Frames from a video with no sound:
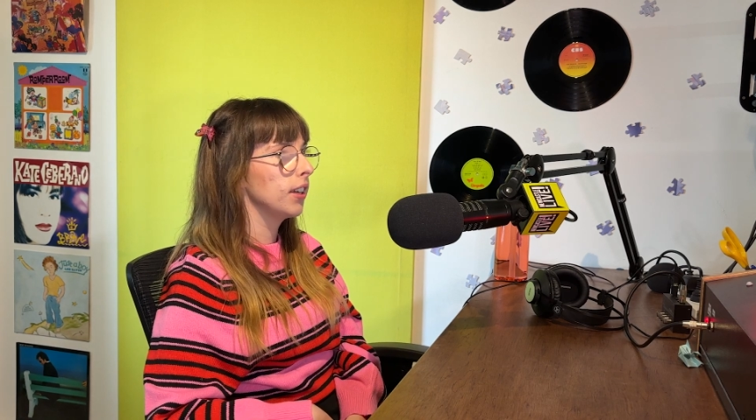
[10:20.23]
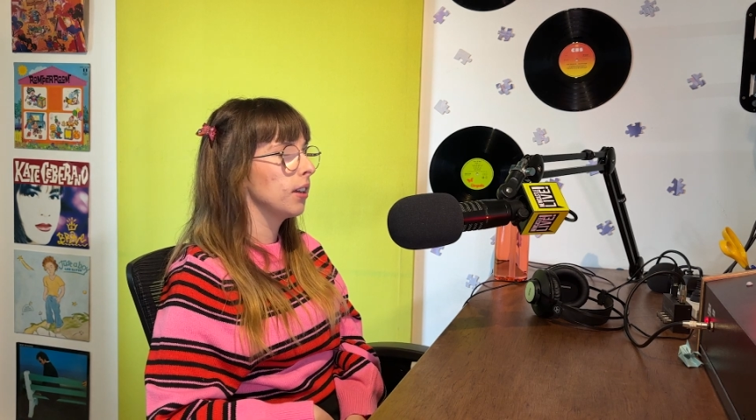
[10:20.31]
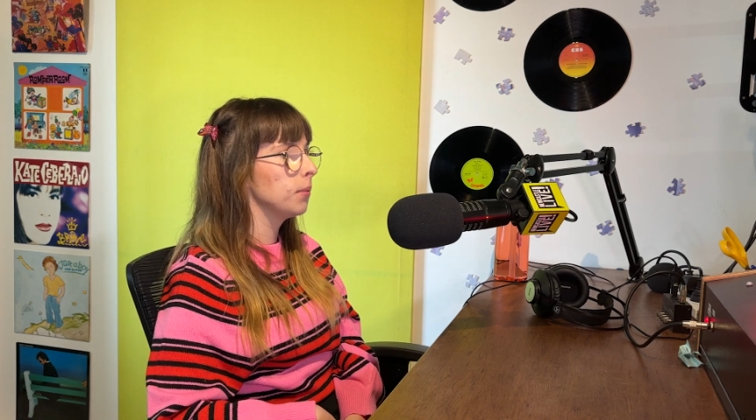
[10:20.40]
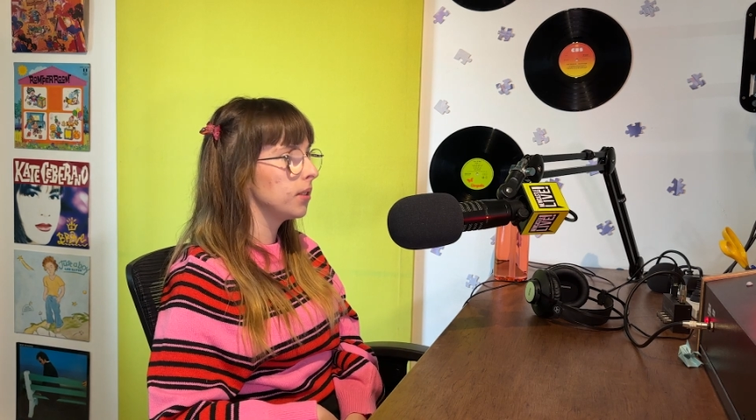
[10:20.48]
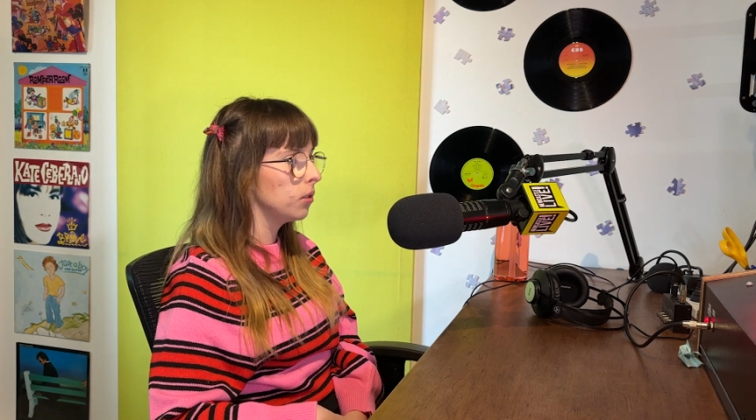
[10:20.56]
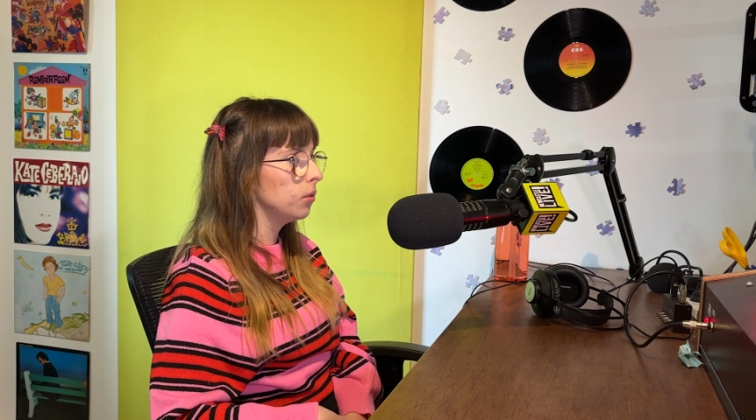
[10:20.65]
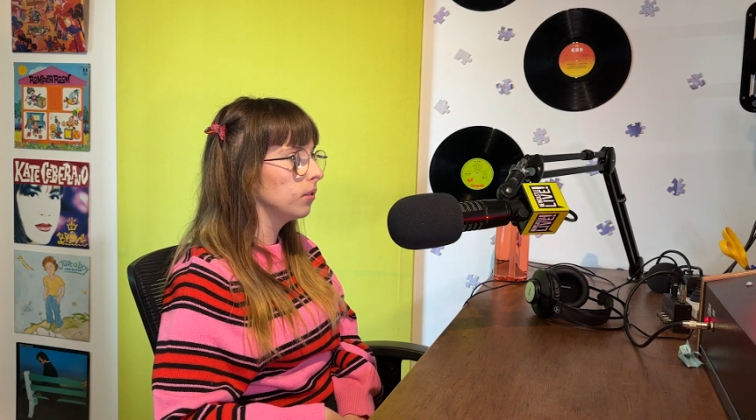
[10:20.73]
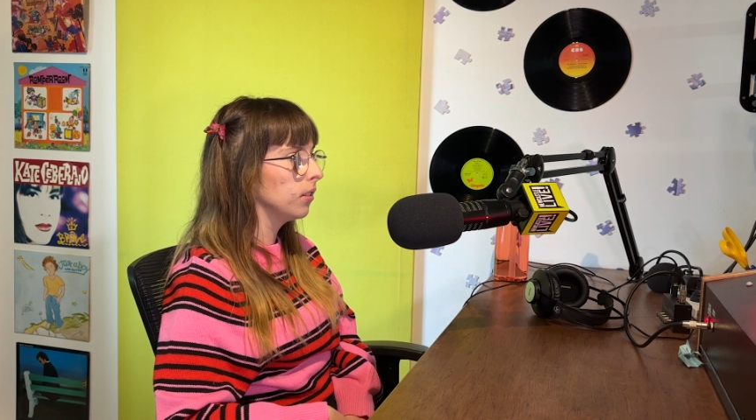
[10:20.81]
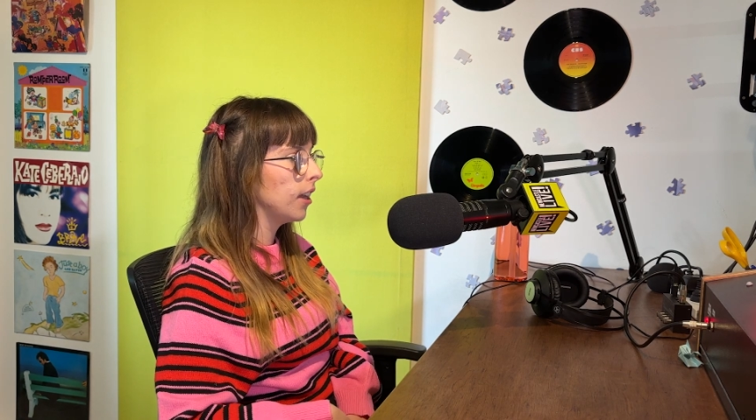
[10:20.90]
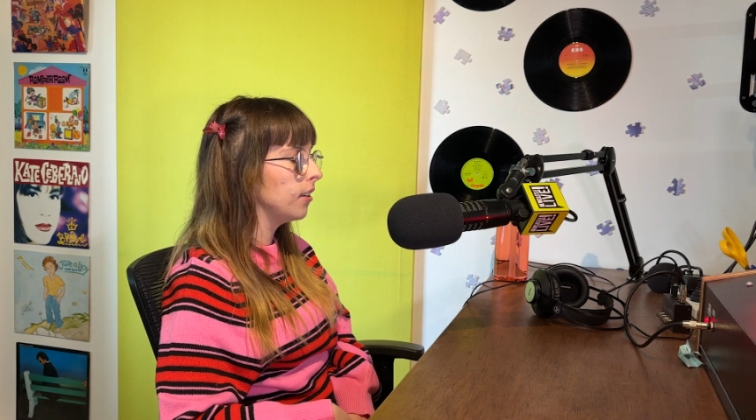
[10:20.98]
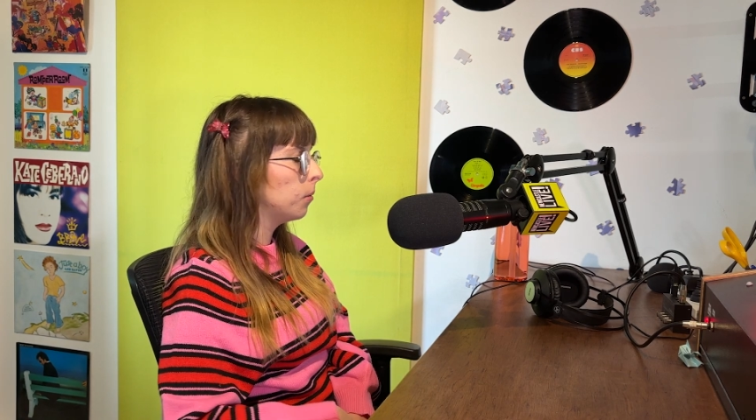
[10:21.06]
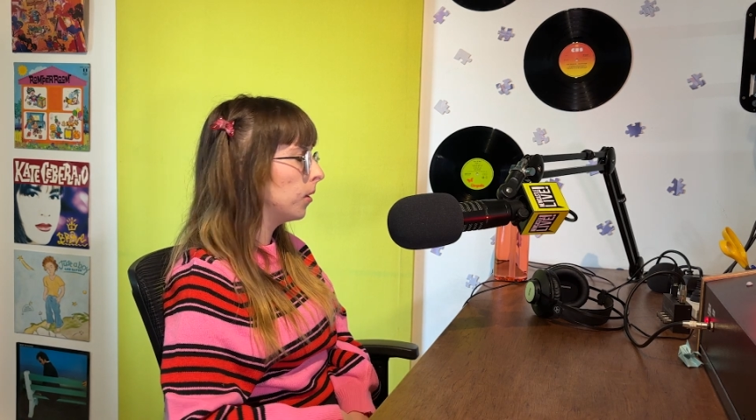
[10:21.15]
Like
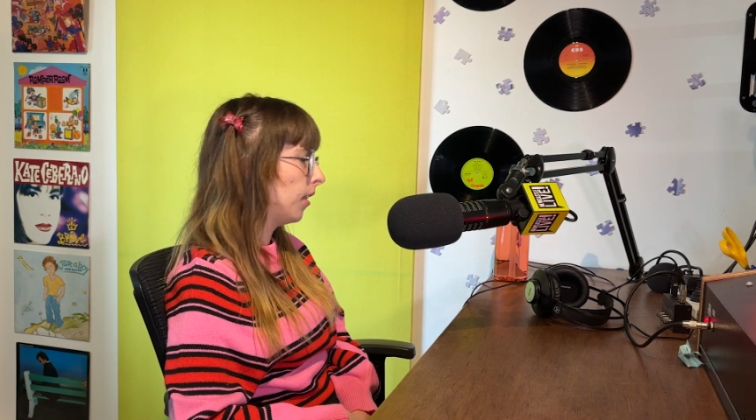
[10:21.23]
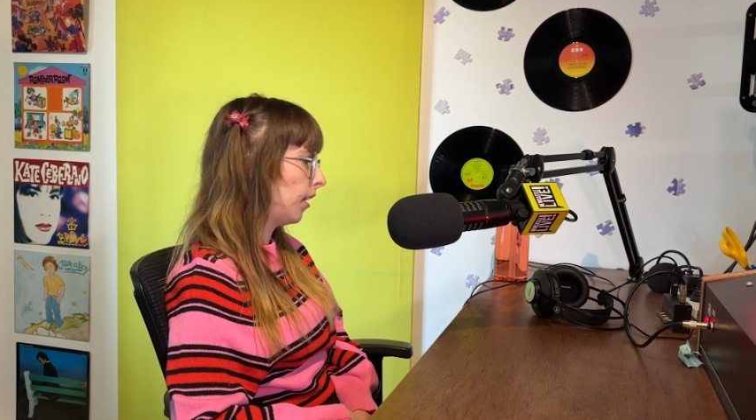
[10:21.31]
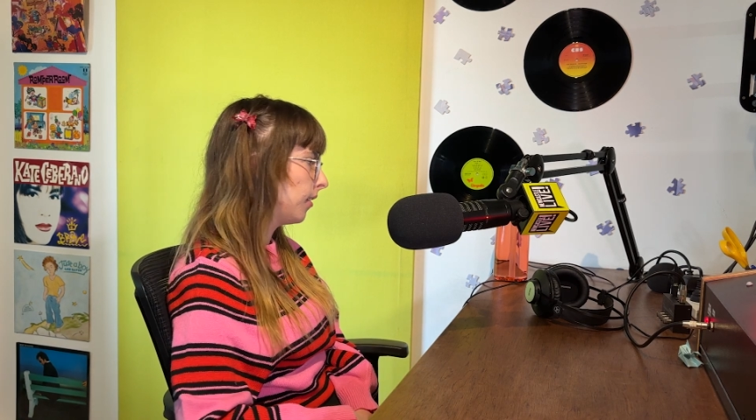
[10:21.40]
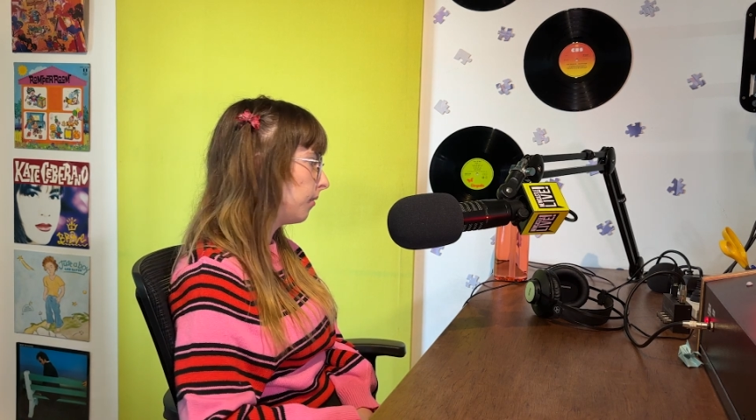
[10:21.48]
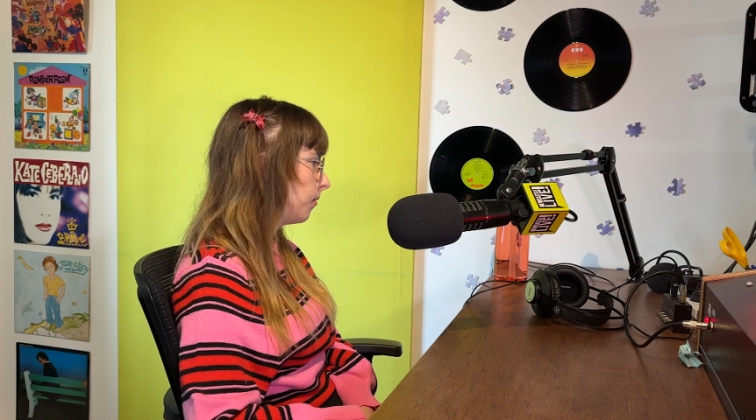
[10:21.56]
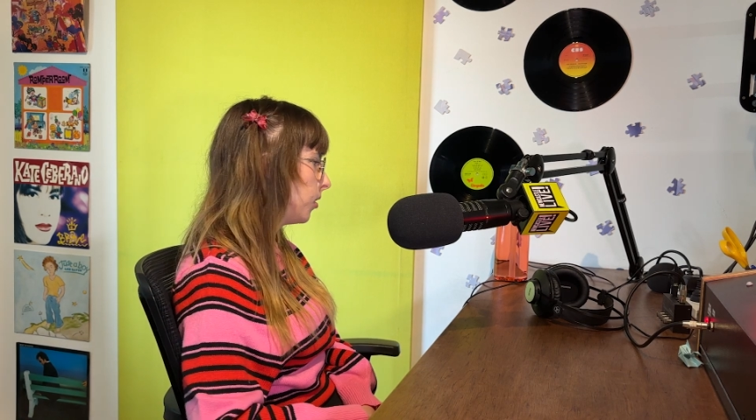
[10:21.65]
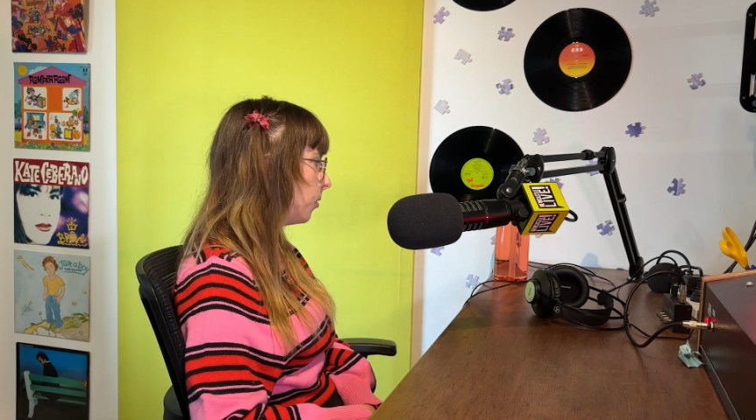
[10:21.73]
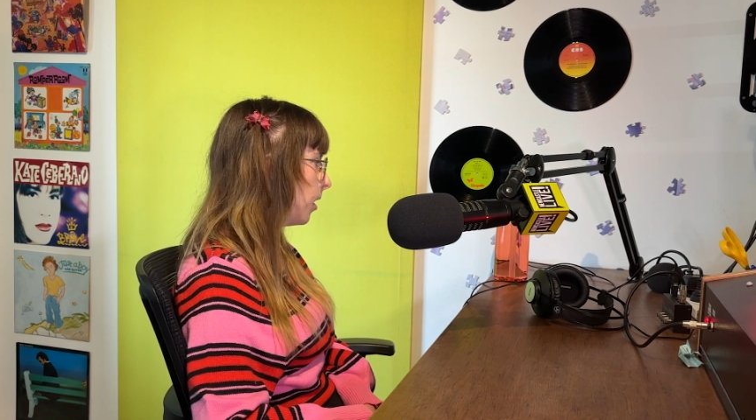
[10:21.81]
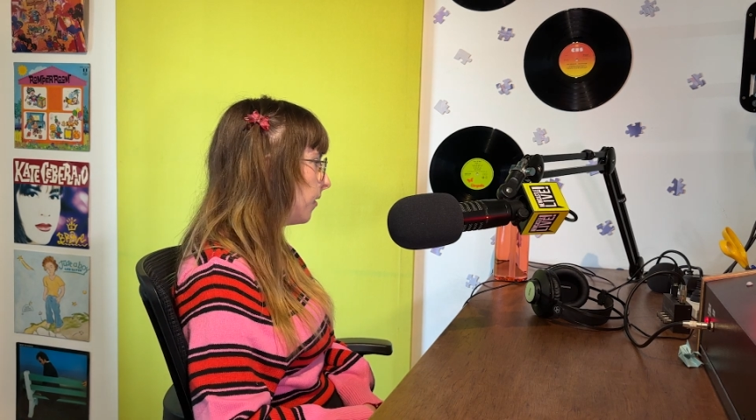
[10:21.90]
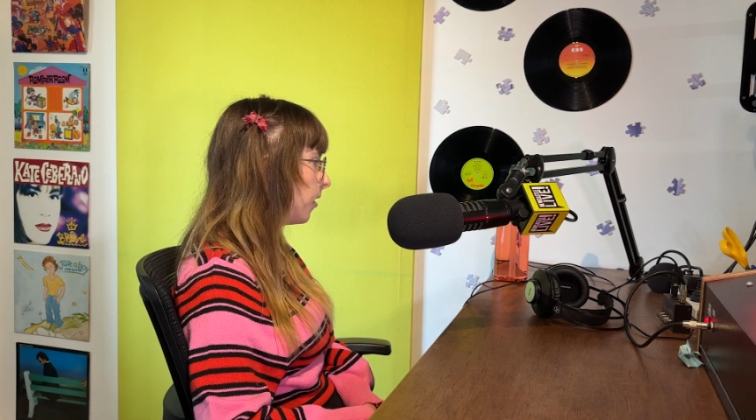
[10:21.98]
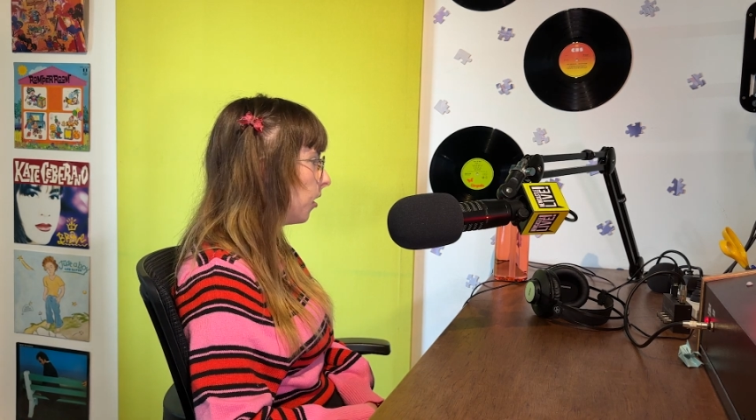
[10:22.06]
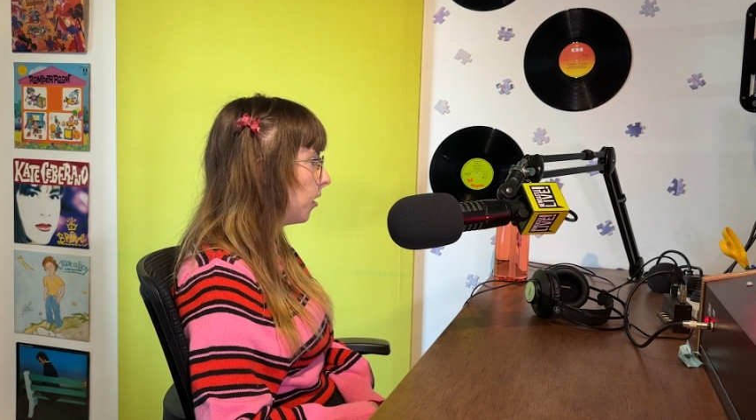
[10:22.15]
I did one like 2
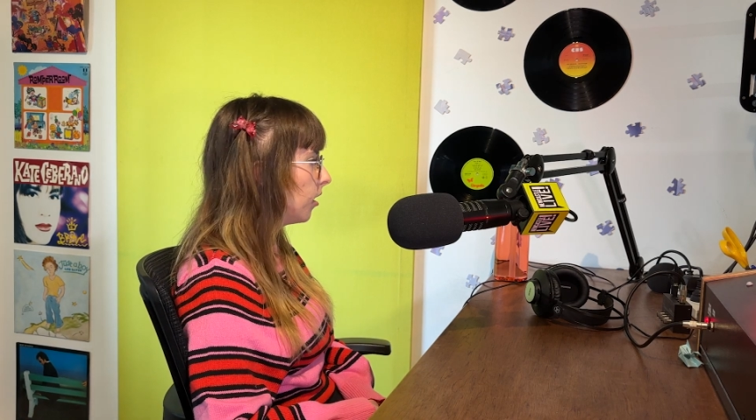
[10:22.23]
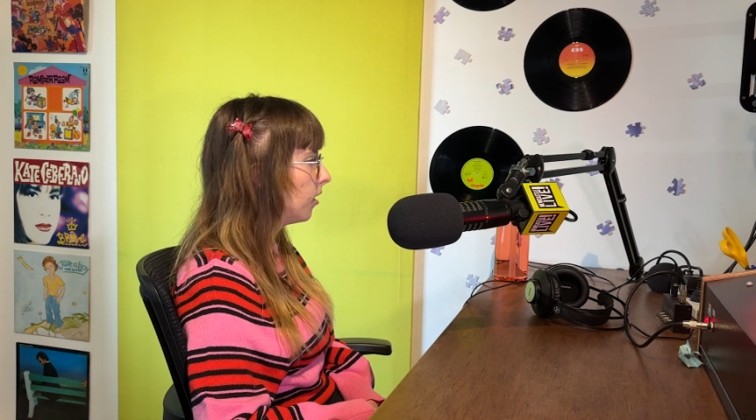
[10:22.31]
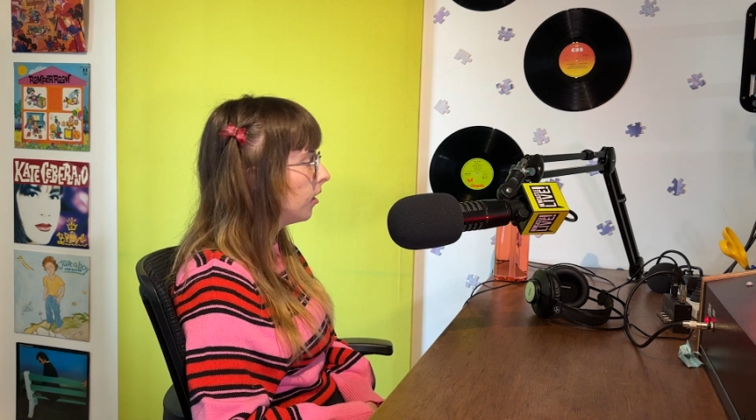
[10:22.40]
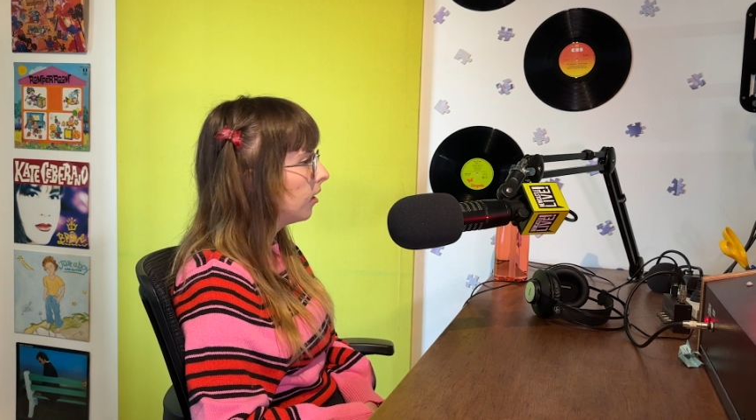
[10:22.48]
days ago,